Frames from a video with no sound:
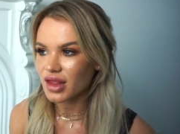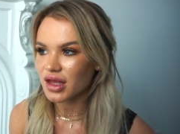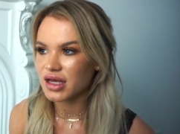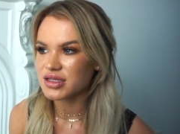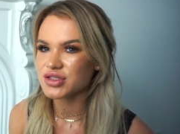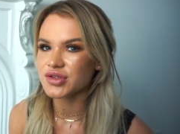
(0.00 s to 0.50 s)

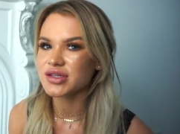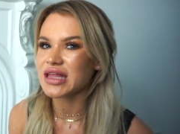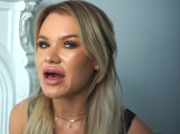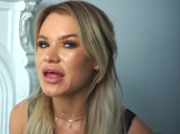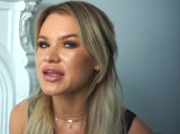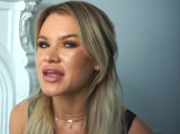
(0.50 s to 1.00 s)
and so
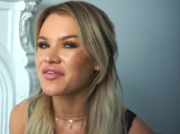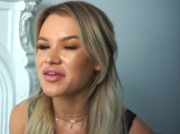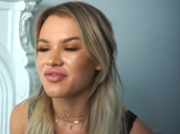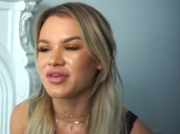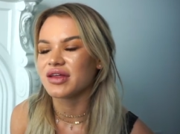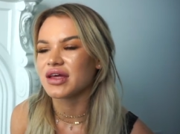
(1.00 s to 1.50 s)
that I didn't have
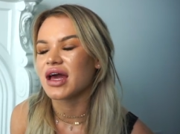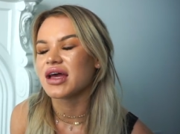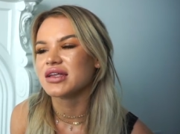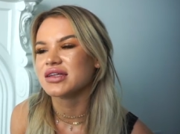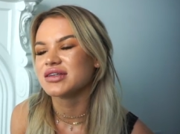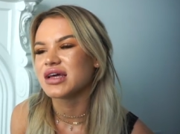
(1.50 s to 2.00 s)
that feel
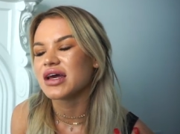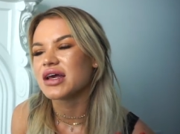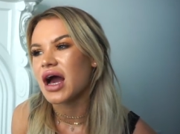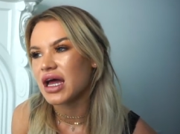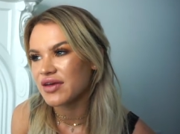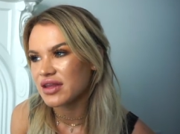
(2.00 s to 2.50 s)
like I
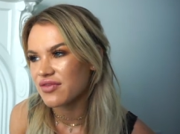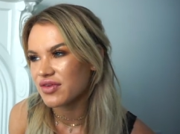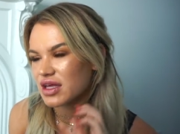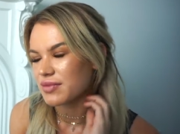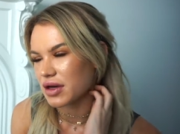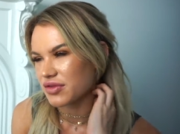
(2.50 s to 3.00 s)
kind of had that
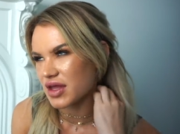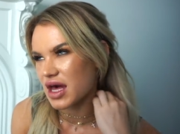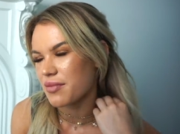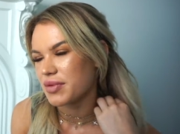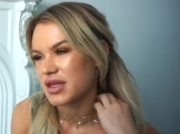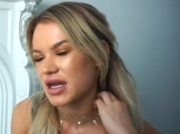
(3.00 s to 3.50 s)
feeling about
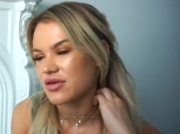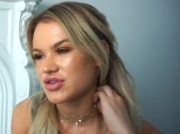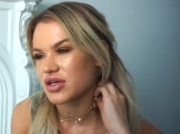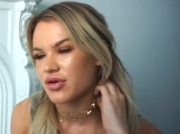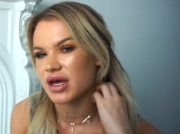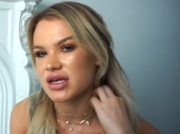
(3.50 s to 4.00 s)
that, but then I
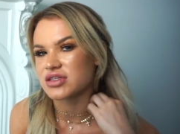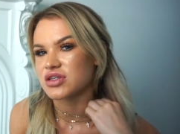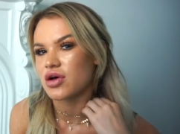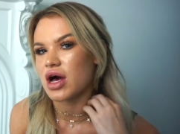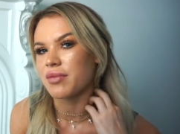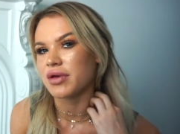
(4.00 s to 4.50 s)
was like, okay,
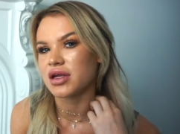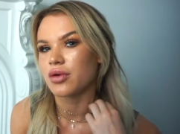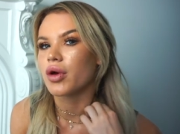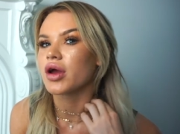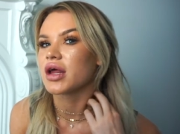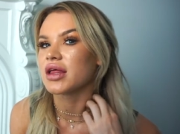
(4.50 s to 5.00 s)
so how am I gonna
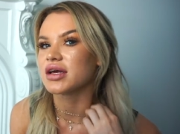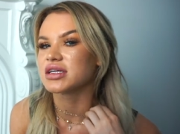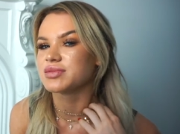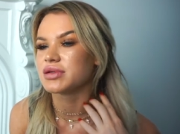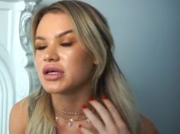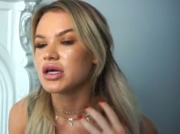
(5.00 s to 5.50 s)
wear it? I like
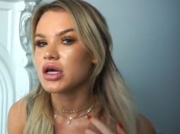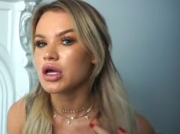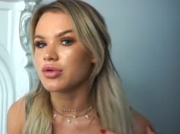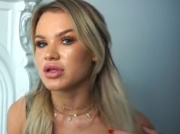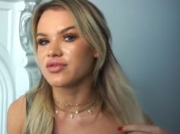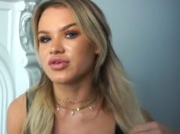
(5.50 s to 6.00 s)
it to be
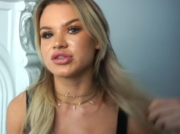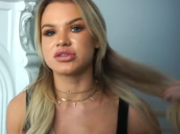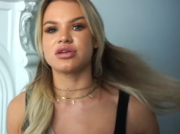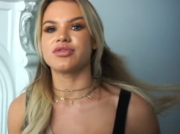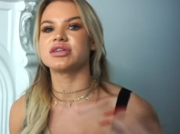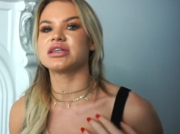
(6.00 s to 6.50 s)
really
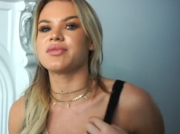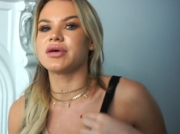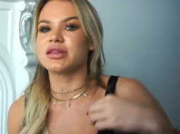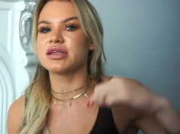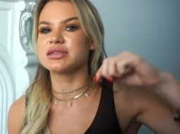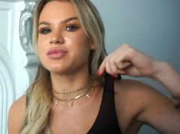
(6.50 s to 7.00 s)
versatile. For example,
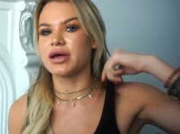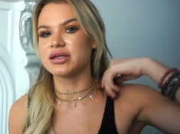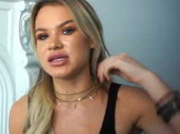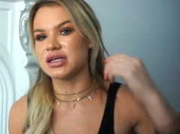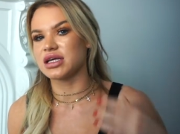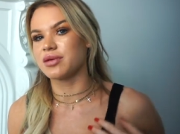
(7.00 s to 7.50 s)
like this
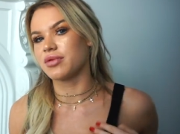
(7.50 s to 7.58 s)
black tank top